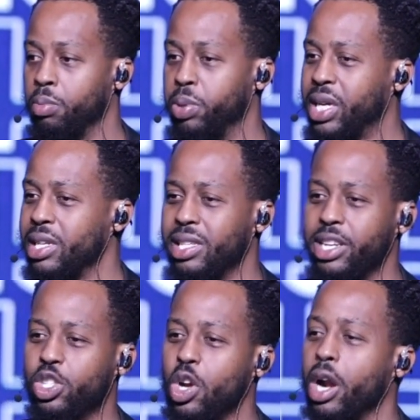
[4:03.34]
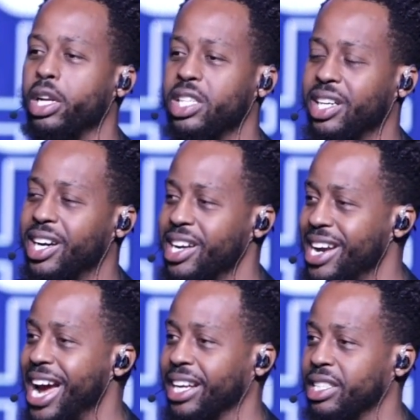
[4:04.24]
Because they started to
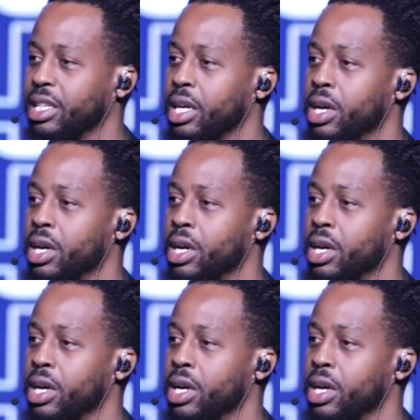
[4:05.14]
connect